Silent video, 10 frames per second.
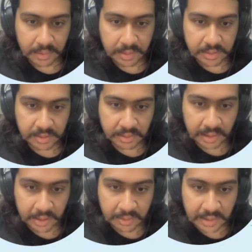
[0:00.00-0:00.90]
so
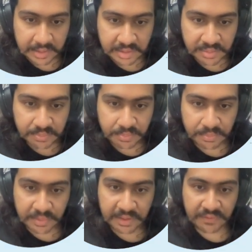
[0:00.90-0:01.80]
now let us
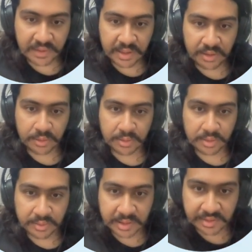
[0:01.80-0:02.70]
briefly go
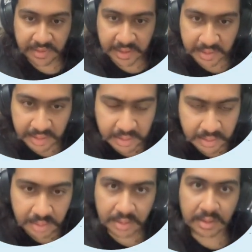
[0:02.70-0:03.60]
through this trainer
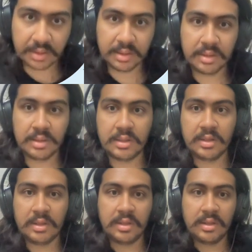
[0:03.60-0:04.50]
kit.
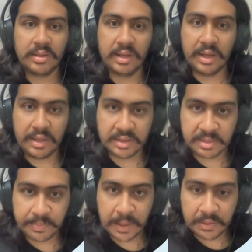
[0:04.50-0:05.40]
There is
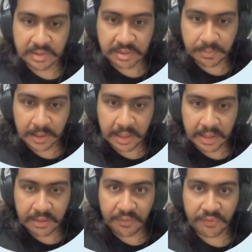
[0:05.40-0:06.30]
a power
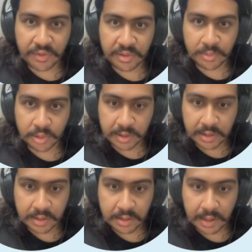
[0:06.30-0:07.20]
supply for the
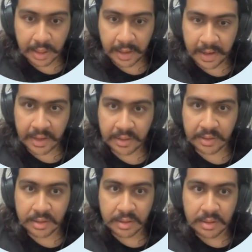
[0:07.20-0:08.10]
motor,
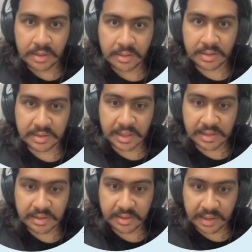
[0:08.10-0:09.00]
and the
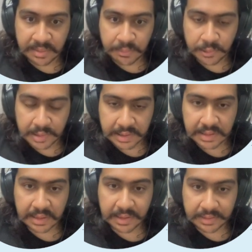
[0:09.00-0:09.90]
sensor input is
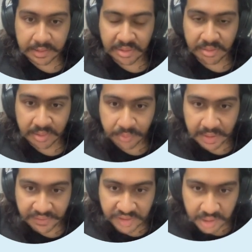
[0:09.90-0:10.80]
connected through the
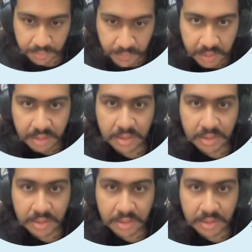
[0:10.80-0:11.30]
wave shaper,